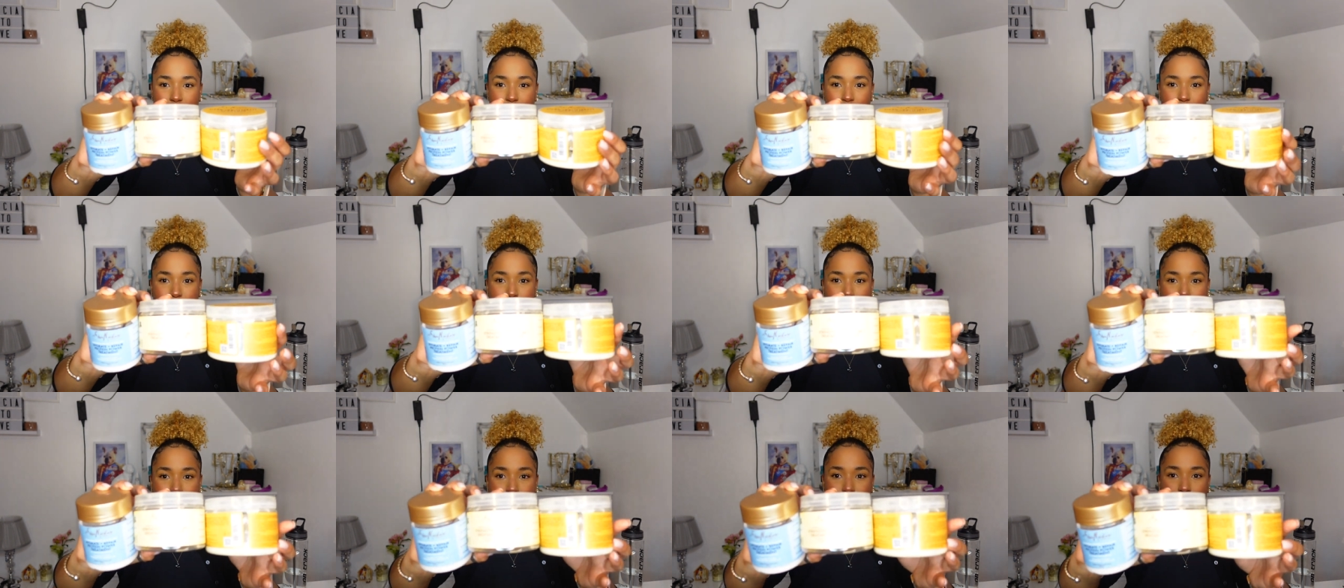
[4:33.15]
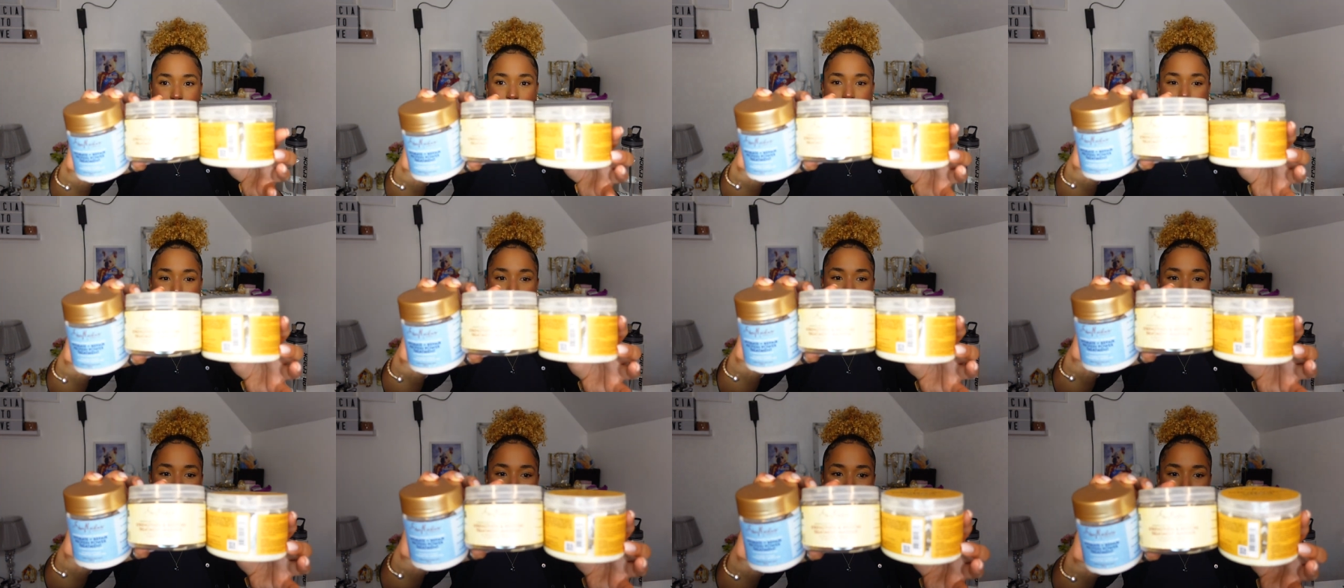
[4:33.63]

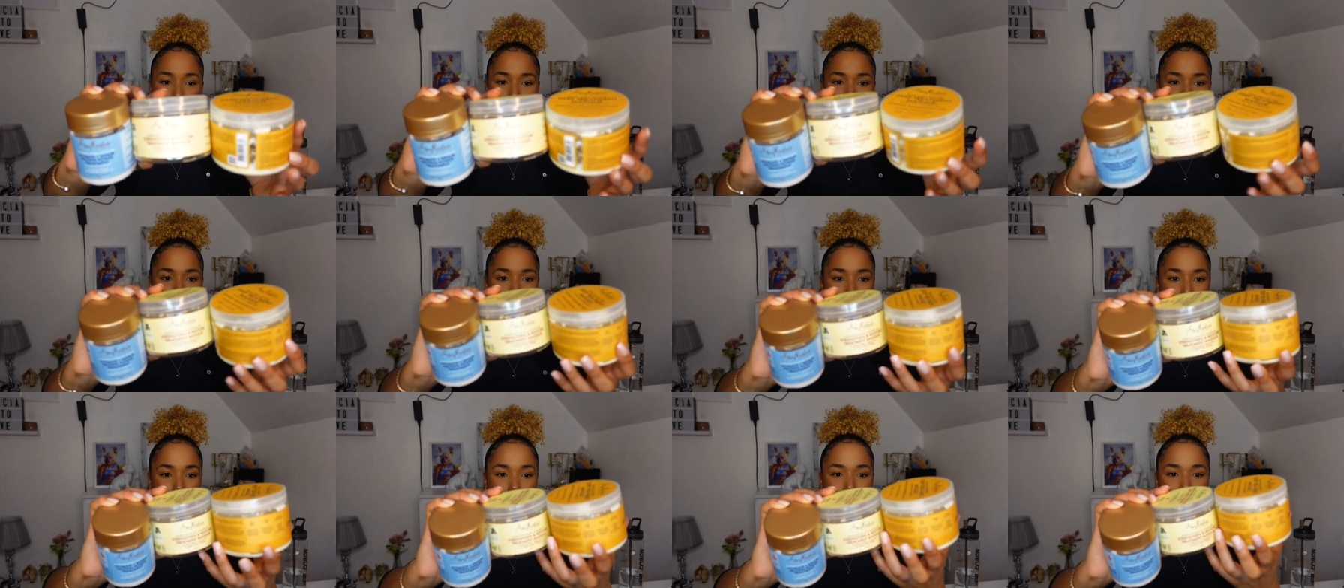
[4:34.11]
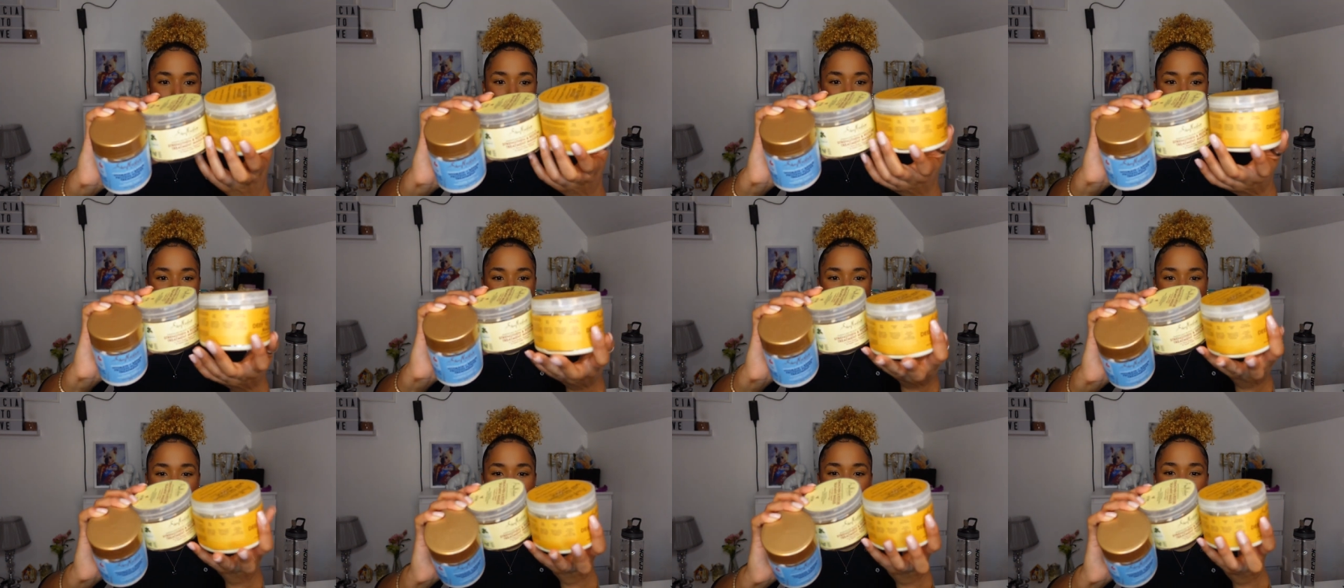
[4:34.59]
favorite
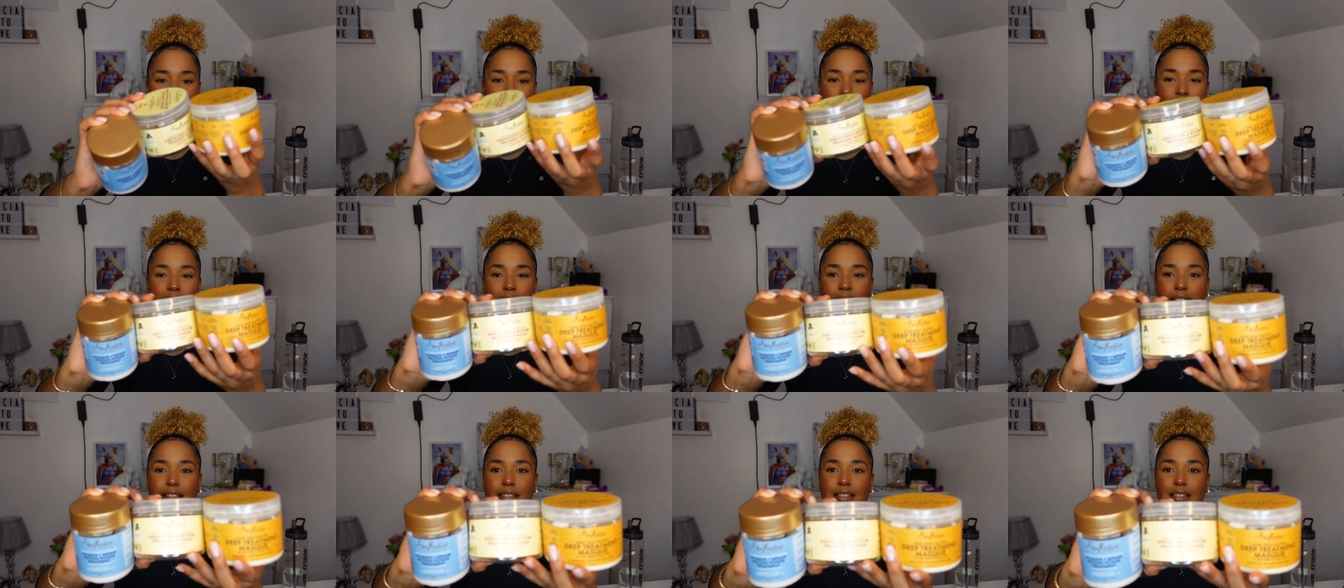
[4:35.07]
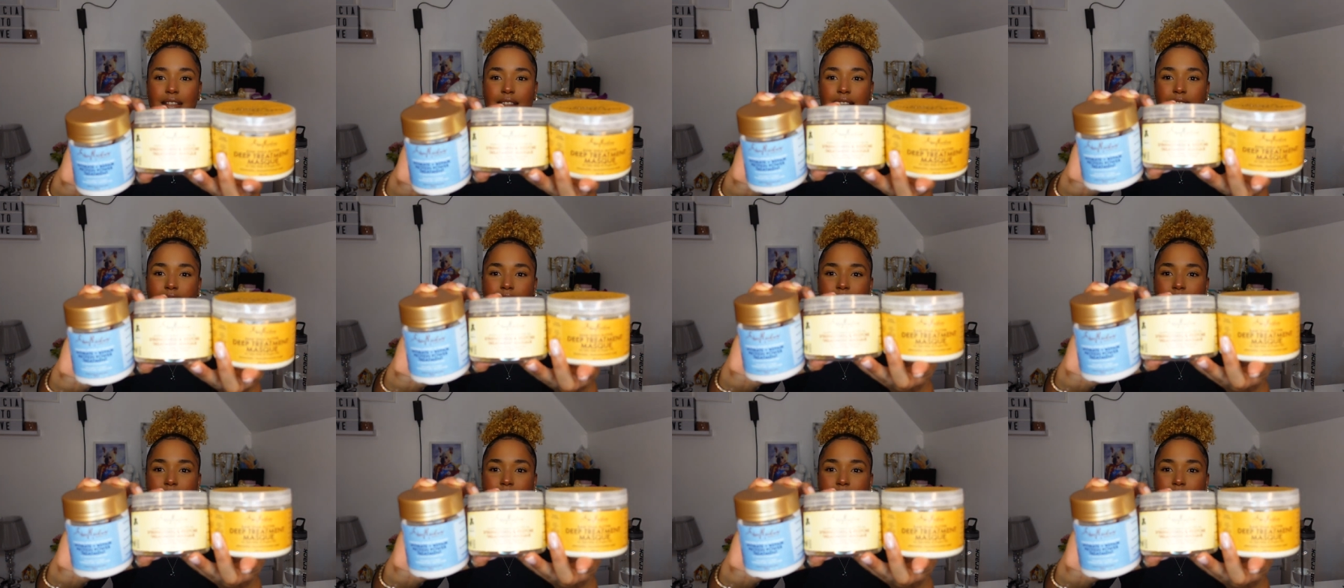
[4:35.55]
masks.